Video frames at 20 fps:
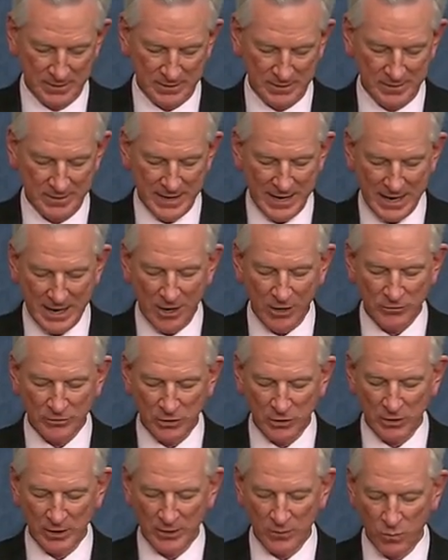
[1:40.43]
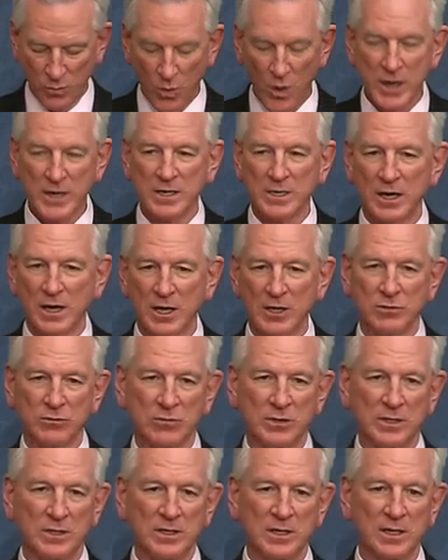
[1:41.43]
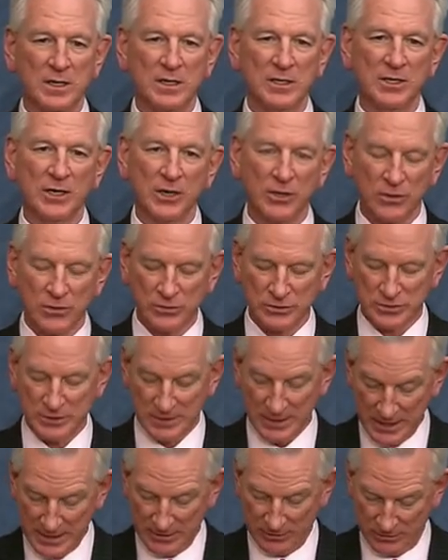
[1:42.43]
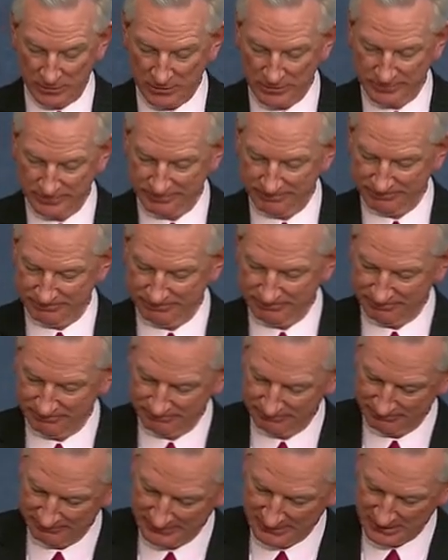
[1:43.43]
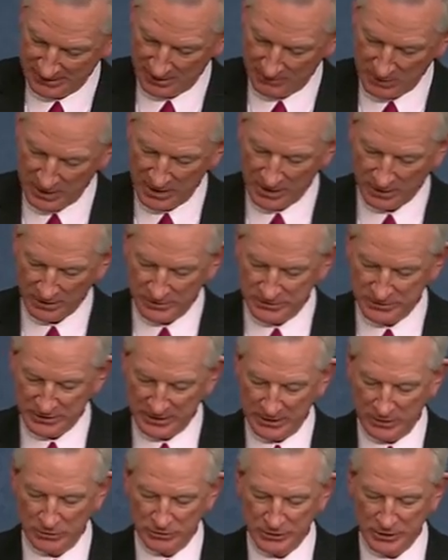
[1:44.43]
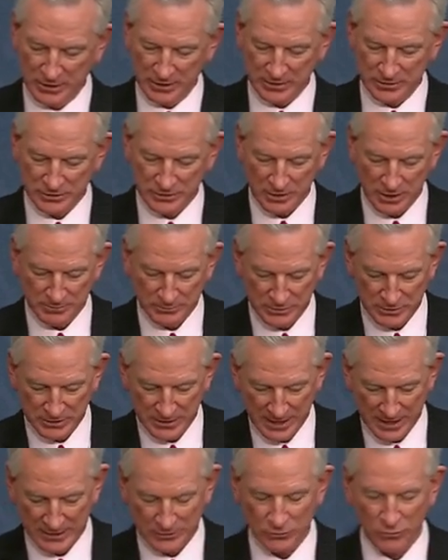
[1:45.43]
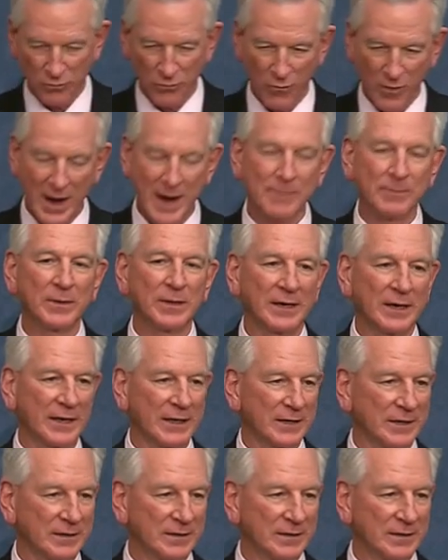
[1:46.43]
Now, nearly 100 years later, Americans' energy consumption has rapidly